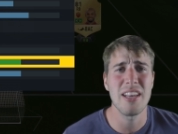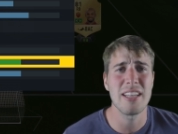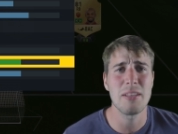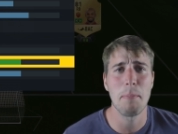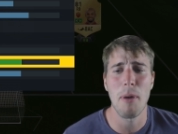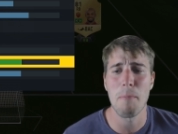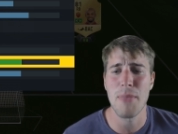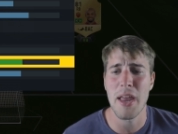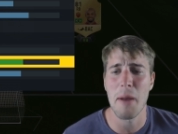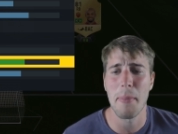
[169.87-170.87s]
I like to bump
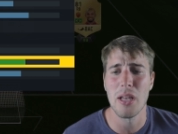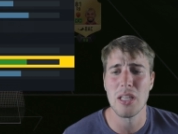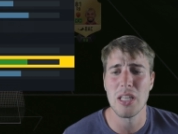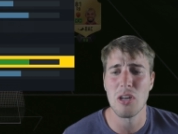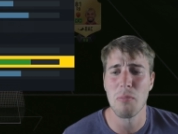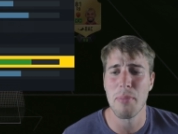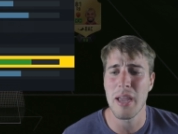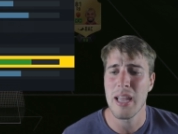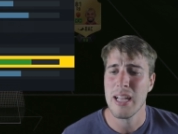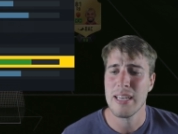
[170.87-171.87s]
that up a little
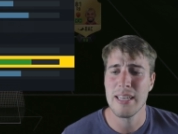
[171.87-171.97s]
bit,